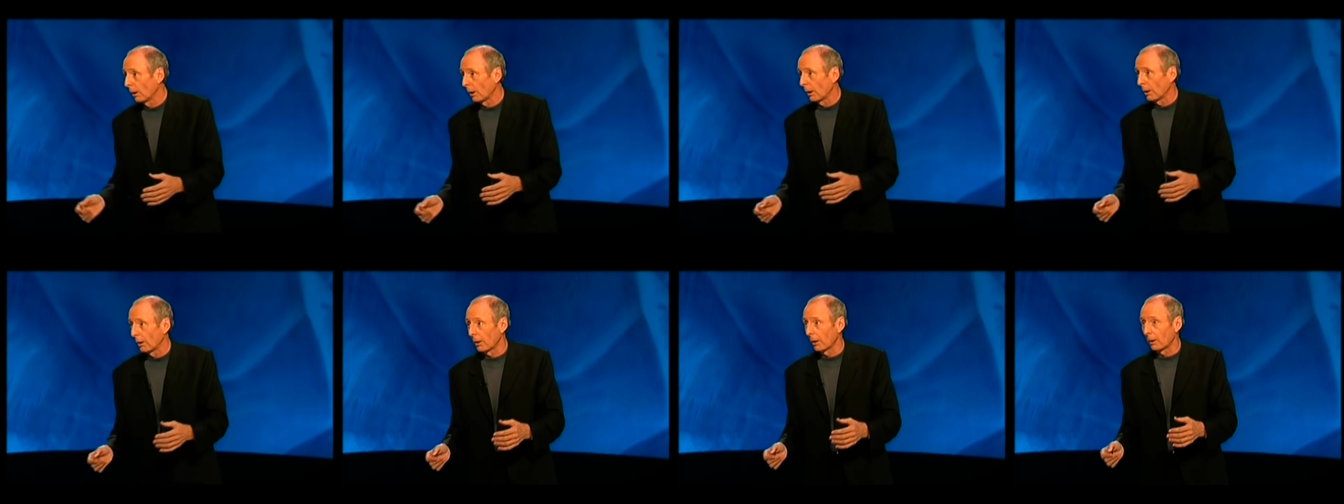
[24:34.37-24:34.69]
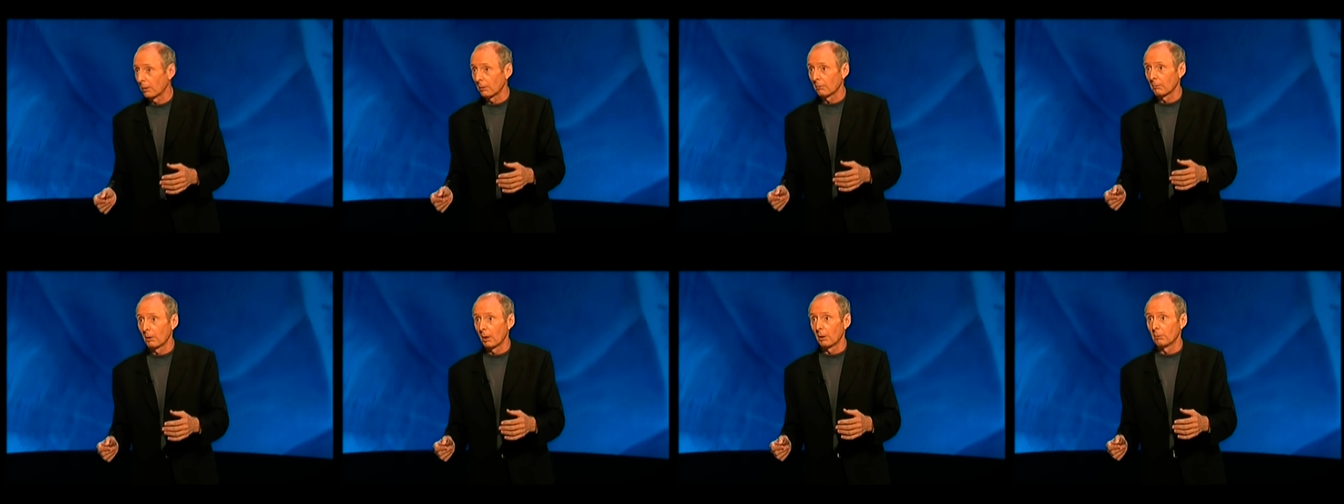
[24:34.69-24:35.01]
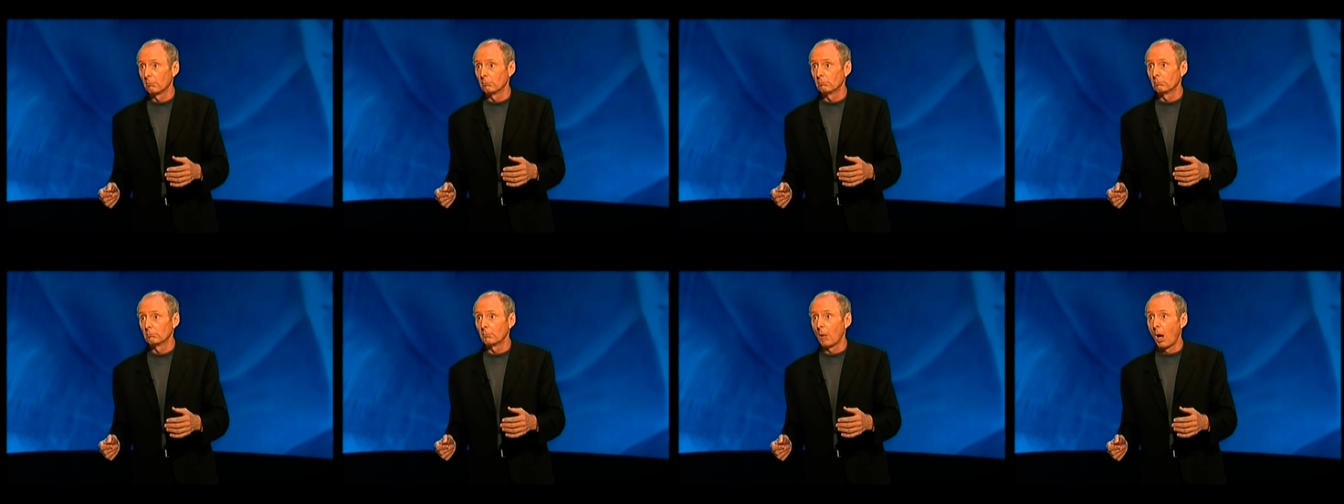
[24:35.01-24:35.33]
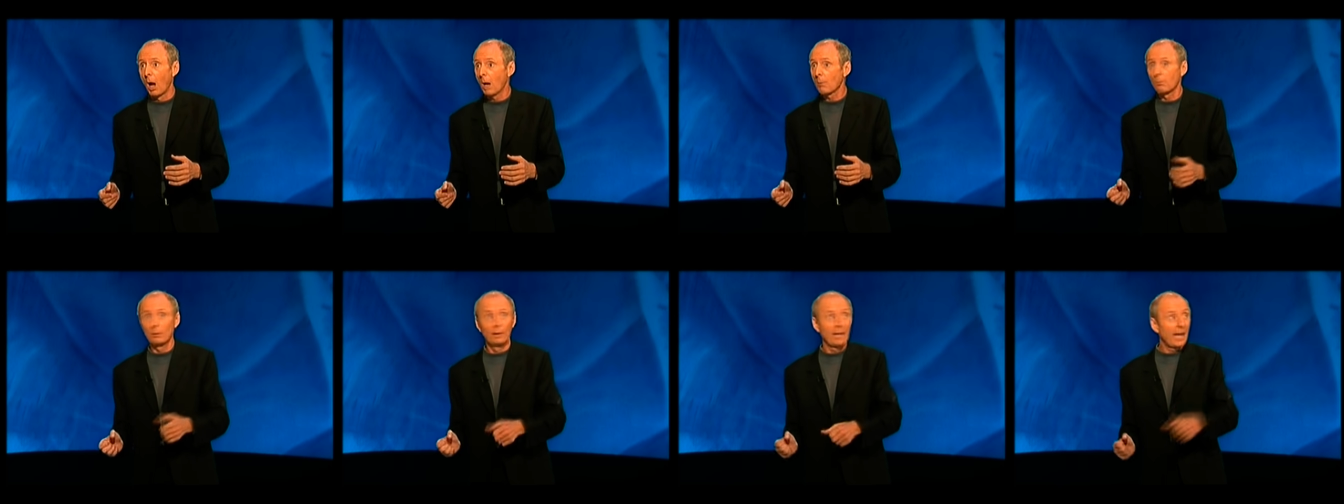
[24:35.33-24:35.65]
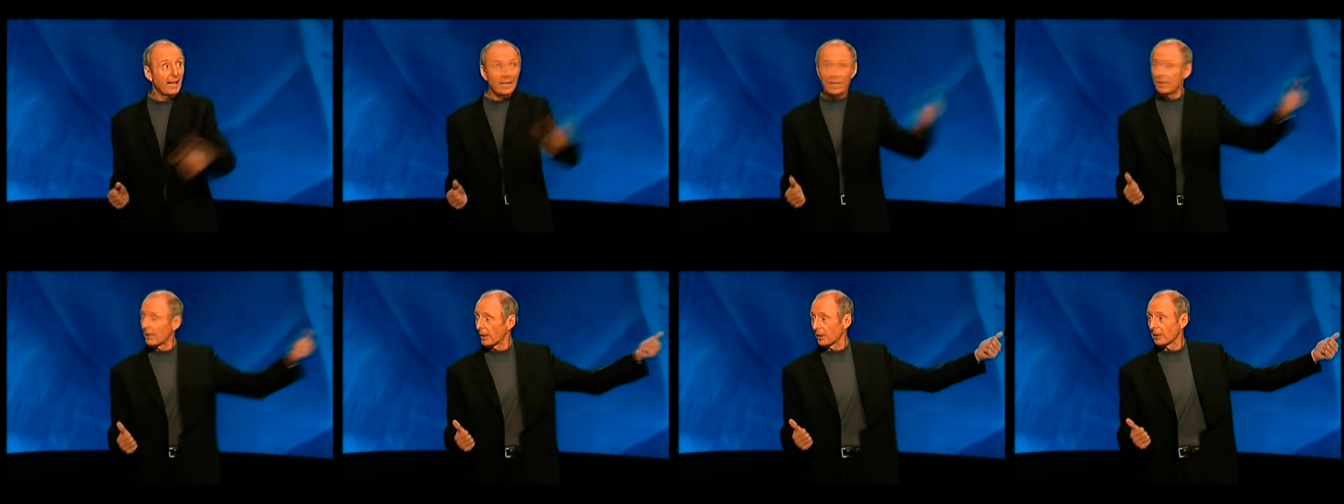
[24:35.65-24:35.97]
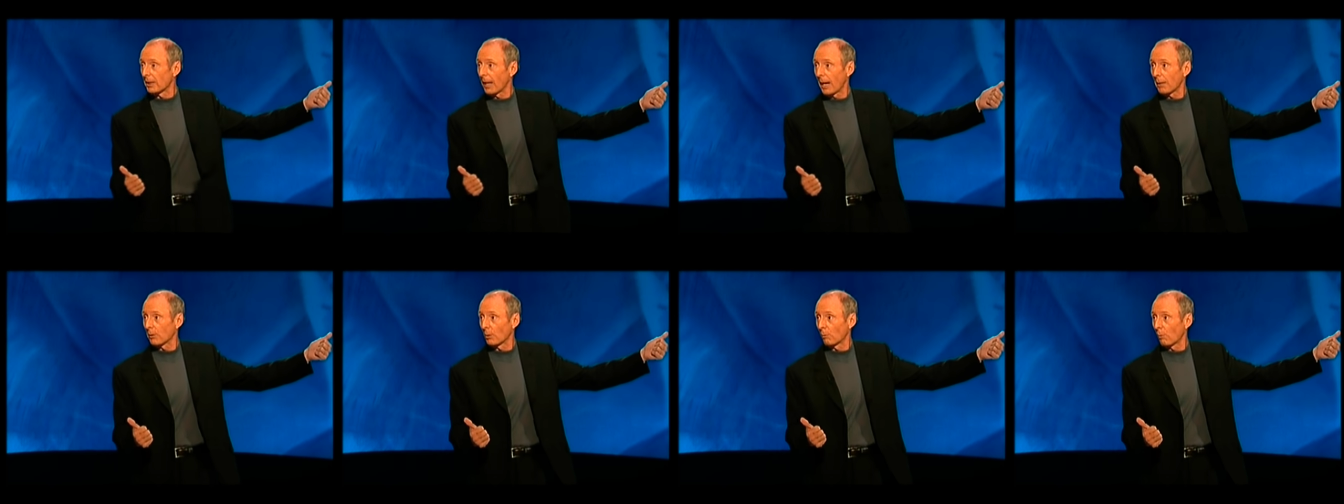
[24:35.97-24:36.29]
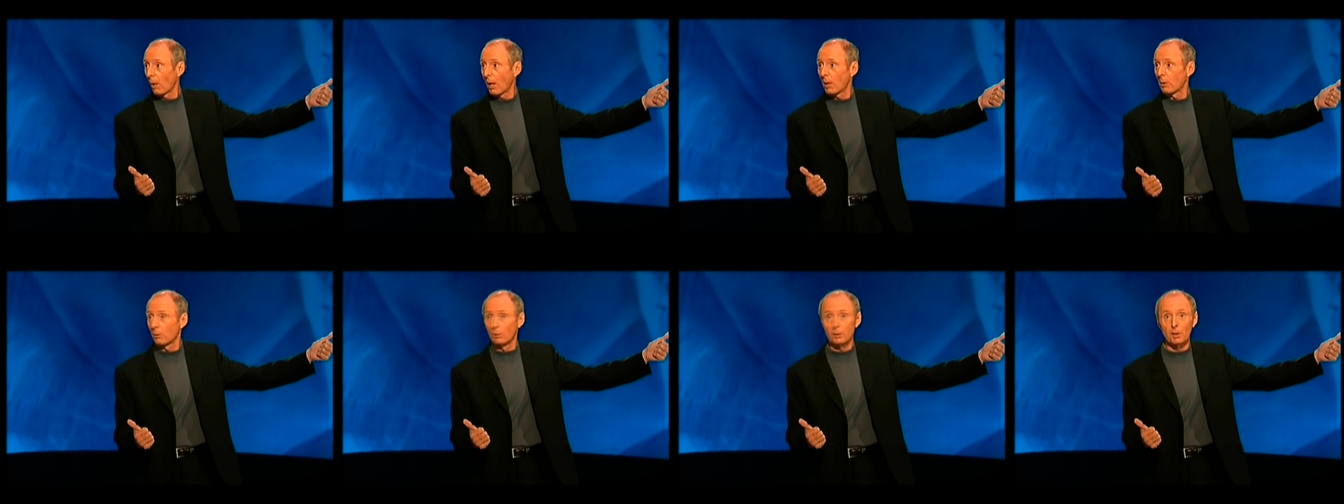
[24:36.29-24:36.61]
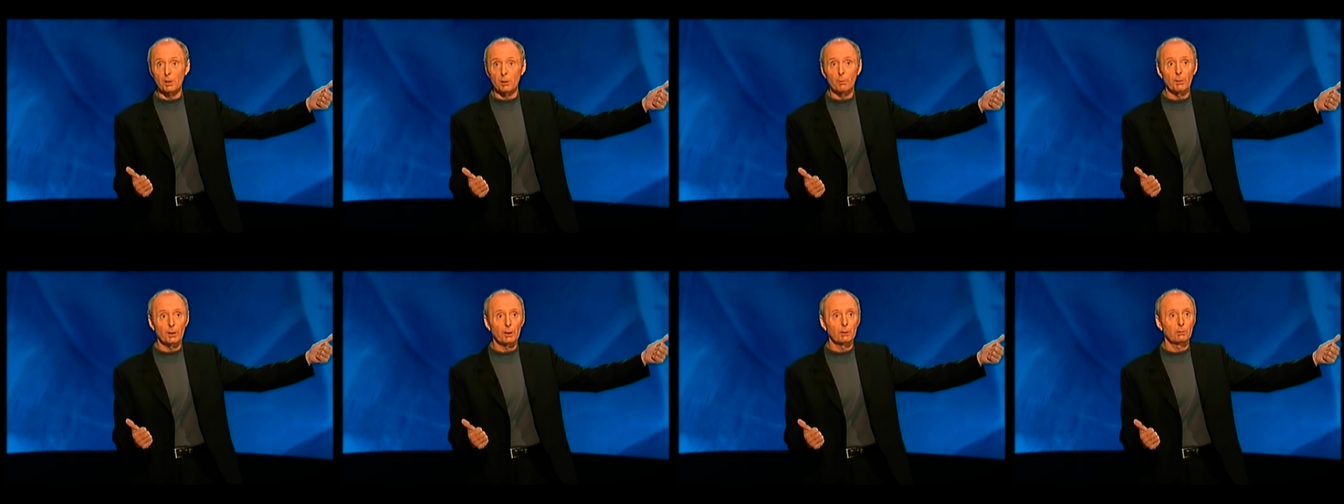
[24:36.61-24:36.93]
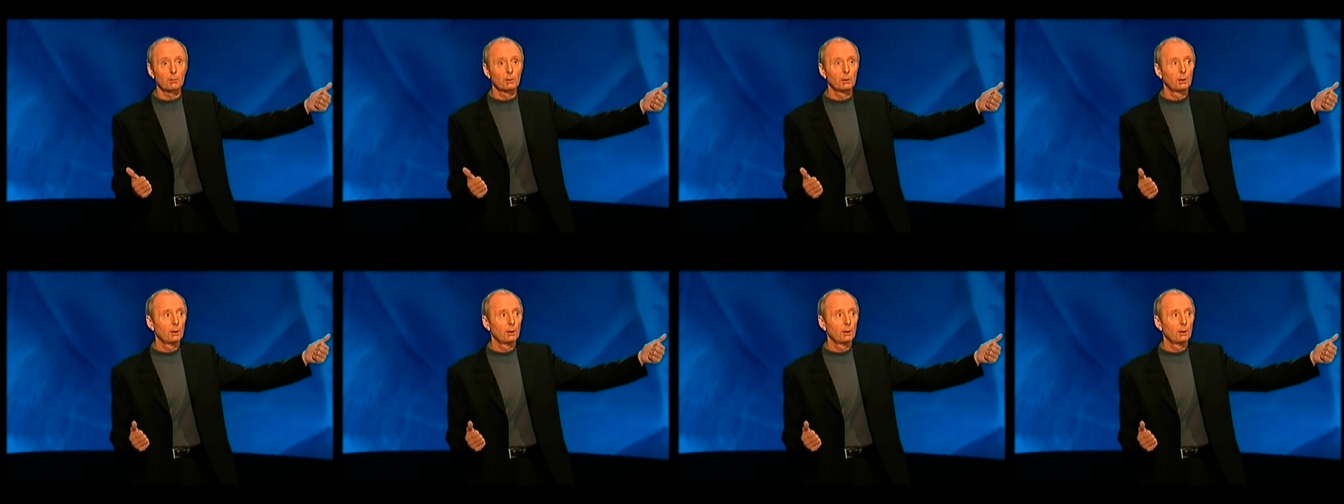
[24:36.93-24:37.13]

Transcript: and I'm legging it down the road. You know?